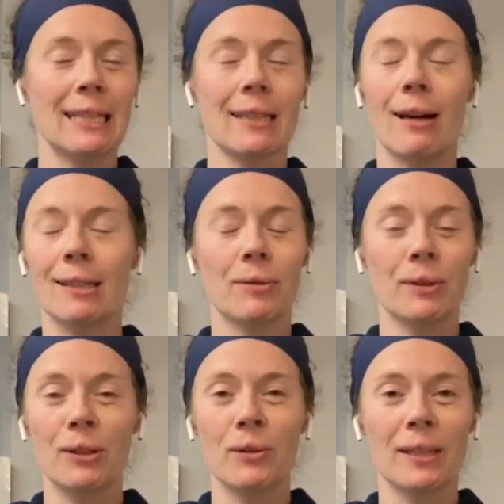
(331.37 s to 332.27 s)
and lots of
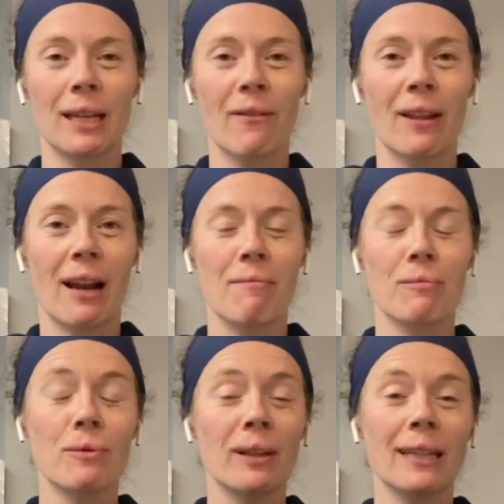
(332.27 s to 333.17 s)
really cool stuff that
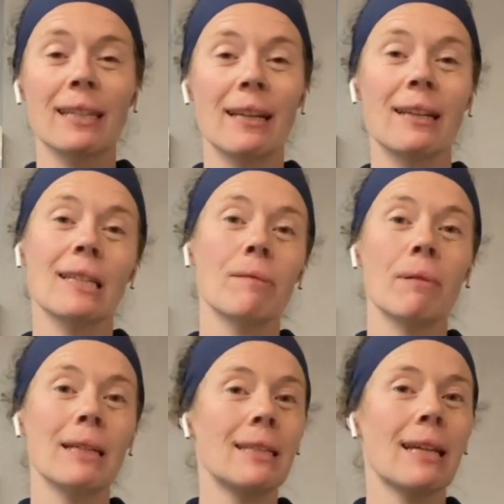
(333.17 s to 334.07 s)
I'm really excited to
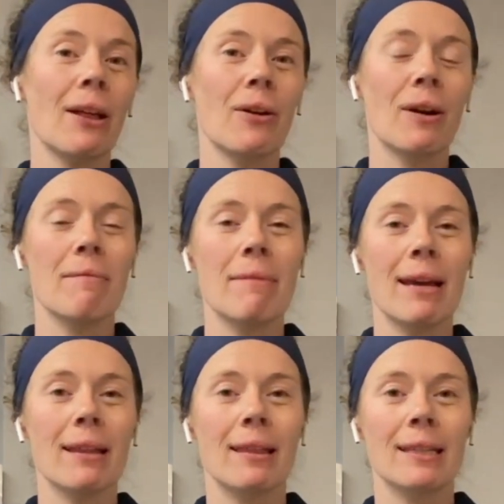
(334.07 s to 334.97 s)
splice together and
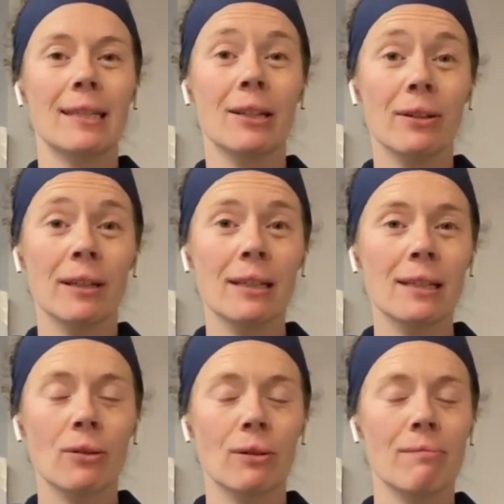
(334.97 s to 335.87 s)
make this series,
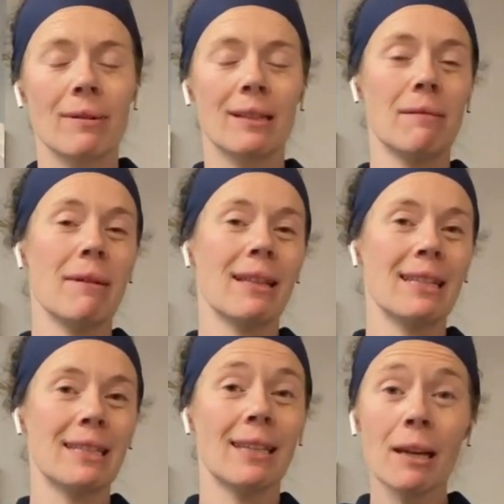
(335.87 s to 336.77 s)
or to make
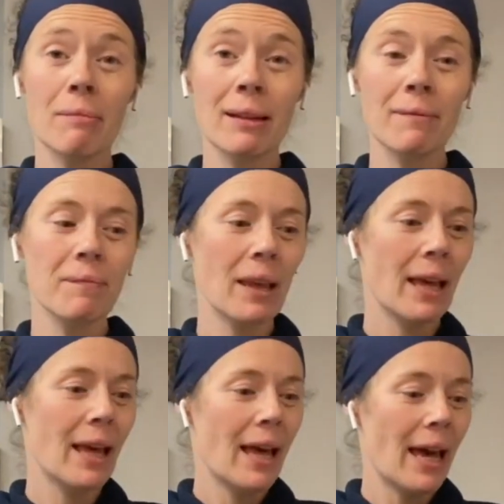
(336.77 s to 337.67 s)
this segment.
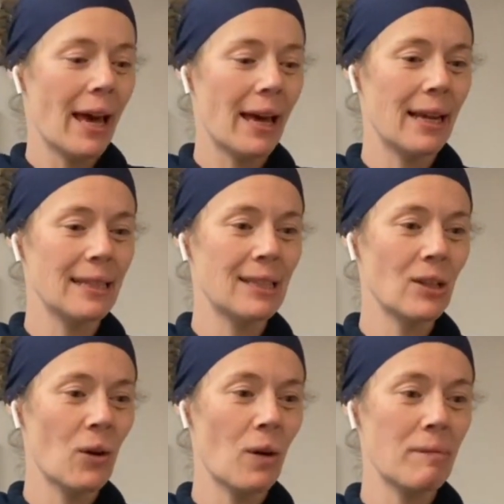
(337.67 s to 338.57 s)
And
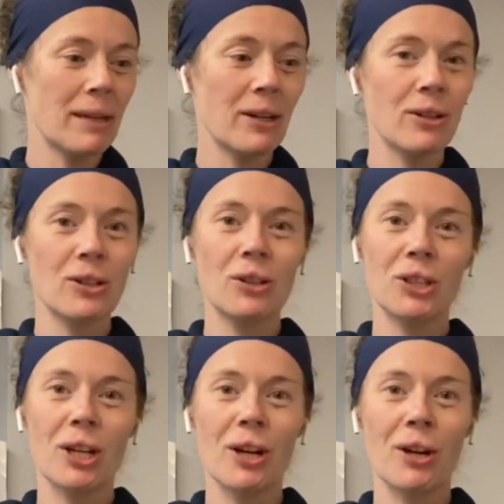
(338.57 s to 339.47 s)
so I'm here to
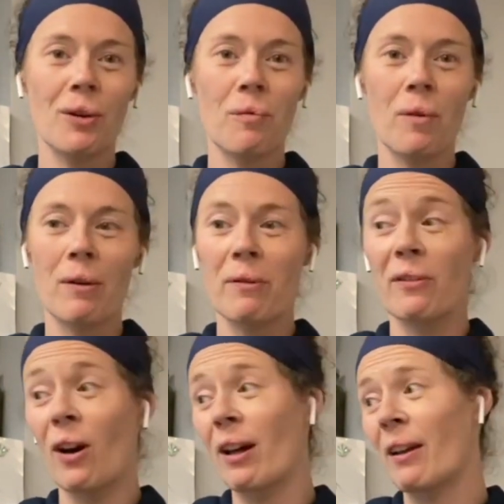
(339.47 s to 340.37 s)
share what we've
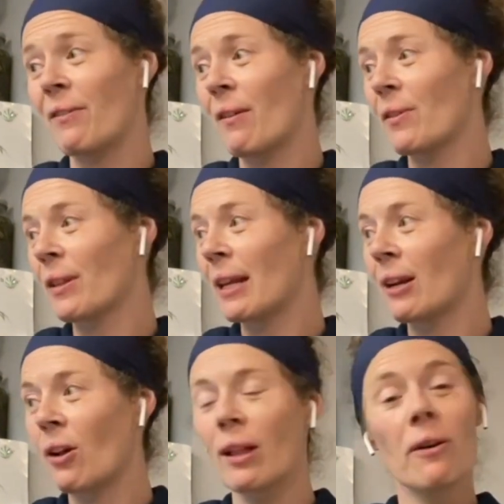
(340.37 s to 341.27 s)
got. I've never laid it all